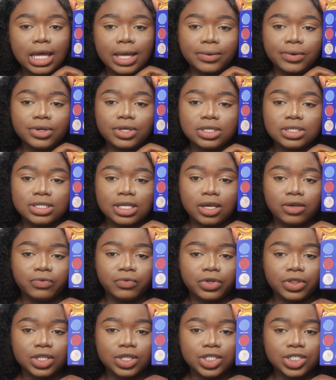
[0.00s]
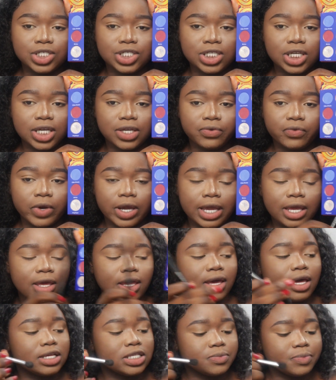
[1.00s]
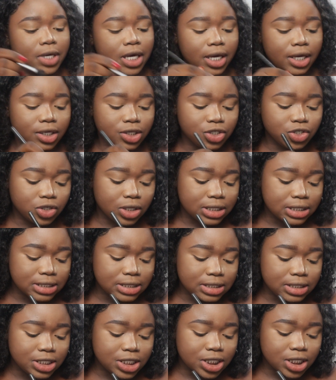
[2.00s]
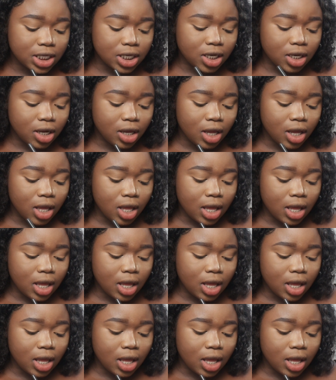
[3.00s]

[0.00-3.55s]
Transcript: I'm going to start with this shade right here as my transition,